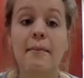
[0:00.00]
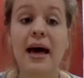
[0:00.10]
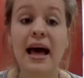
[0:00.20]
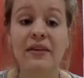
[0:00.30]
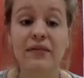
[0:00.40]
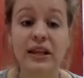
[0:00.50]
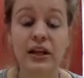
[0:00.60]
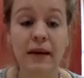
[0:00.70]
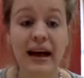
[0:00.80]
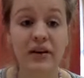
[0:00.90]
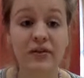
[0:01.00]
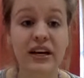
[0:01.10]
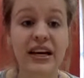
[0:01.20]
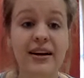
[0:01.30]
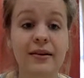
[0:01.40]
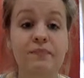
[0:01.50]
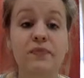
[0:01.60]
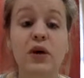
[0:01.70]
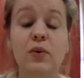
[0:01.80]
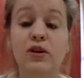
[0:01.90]
But if we look back over here,
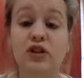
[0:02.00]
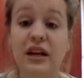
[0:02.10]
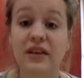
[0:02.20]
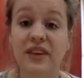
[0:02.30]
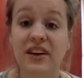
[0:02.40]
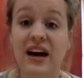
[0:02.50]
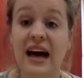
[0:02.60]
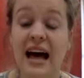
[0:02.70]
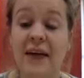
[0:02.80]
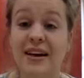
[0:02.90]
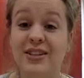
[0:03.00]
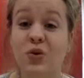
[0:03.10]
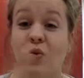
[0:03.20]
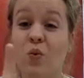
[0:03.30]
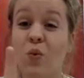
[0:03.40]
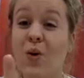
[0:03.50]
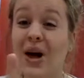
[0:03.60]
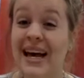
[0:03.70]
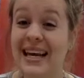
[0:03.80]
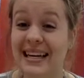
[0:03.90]
we're trying to figure out how much
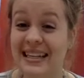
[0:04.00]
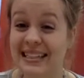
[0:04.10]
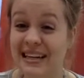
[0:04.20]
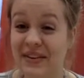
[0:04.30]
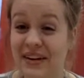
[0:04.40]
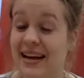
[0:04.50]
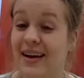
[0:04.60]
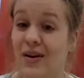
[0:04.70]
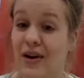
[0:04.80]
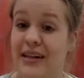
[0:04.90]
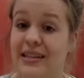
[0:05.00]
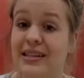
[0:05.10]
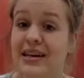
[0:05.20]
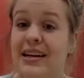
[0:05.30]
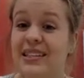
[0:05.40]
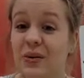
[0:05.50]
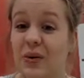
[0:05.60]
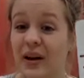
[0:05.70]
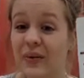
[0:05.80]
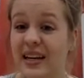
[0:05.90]
1 DVD cost. So
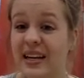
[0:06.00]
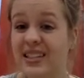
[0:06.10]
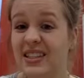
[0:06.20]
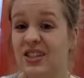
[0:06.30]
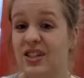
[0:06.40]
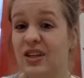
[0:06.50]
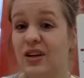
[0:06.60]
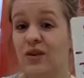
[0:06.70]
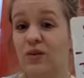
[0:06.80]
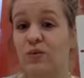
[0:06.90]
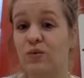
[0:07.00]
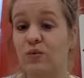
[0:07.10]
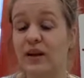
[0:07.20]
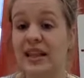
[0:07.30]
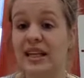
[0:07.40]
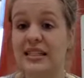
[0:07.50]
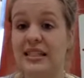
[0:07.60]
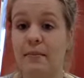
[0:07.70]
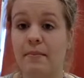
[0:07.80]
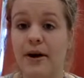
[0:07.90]
what do we need to do with this
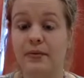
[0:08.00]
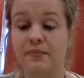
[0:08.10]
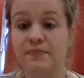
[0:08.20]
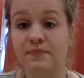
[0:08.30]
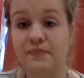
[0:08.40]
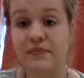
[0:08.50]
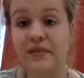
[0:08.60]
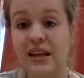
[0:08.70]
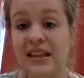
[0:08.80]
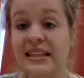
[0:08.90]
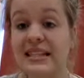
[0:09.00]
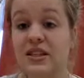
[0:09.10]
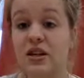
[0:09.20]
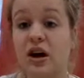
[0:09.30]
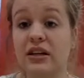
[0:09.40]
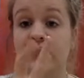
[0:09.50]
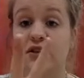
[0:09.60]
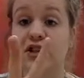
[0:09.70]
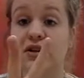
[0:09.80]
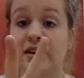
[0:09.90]
number? This is the cost for
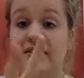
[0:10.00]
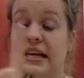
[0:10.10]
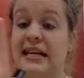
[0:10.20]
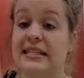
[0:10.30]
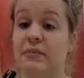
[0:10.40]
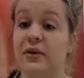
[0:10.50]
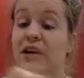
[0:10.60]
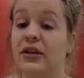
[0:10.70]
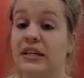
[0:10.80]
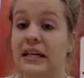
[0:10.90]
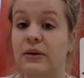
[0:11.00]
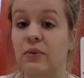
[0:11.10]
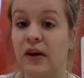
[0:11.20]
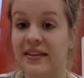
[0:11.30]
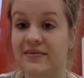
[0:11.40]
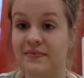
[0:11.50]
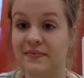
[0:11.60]
2 DVDs and we only need 1.